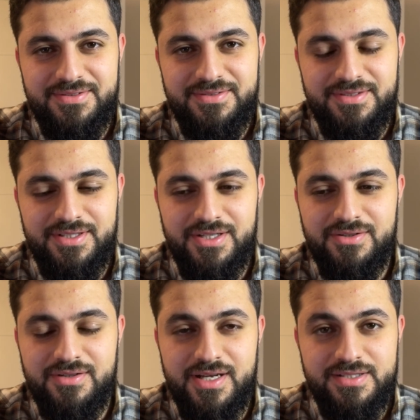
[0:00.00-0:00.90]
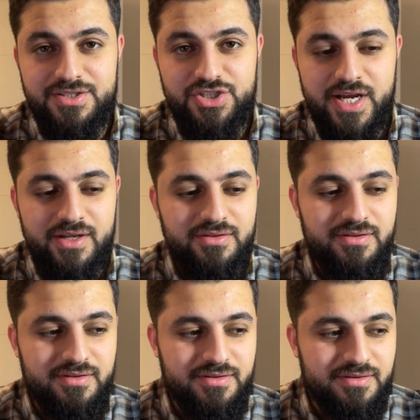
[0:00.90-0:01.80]
You know, as a
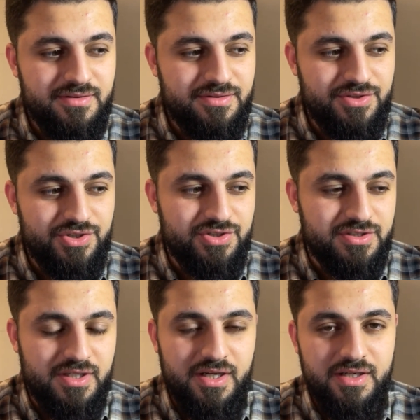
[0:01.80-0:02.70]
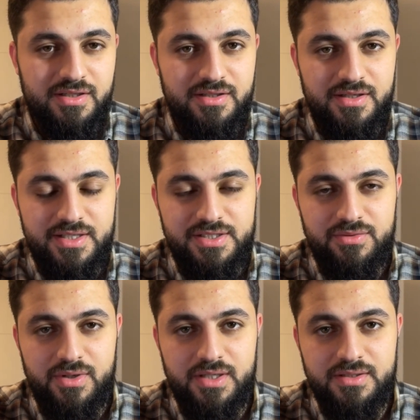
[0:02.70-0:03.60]
child, you just are as
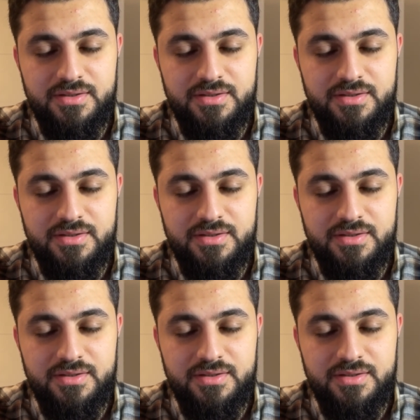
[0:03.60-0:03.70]
you are.